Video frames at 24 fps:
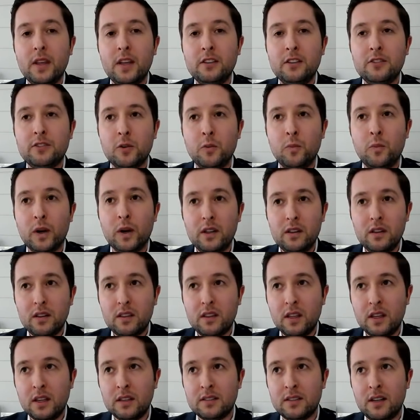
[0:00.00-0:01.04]
And so one of the
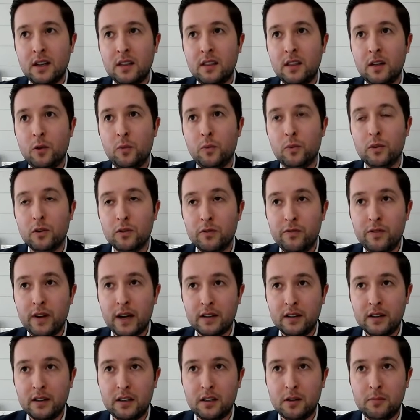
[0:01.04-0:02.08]
things that I think we're
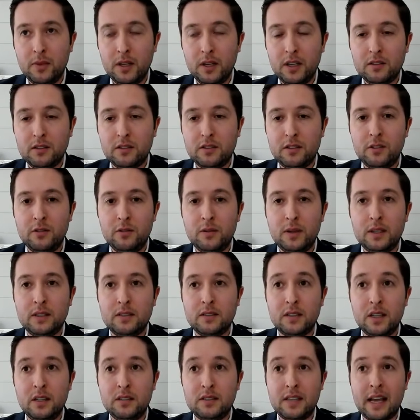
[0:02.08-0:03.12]
very committed to
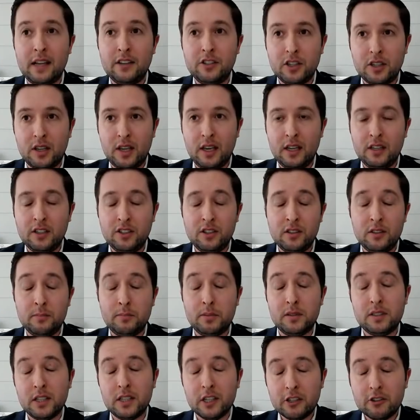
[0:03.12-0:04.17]
is education,
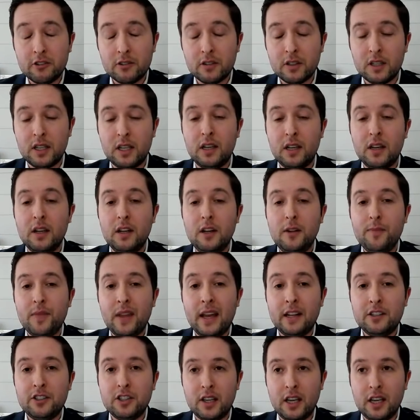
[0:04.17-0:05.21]
and particularly
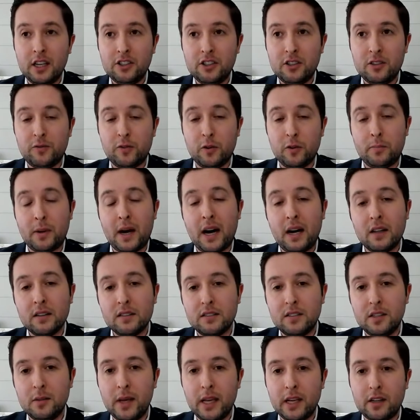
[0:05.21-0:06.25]
education for
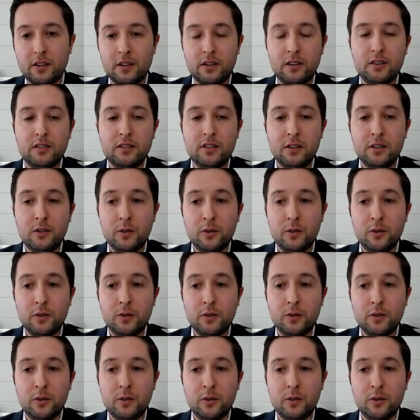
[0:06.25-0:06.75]
policymakers.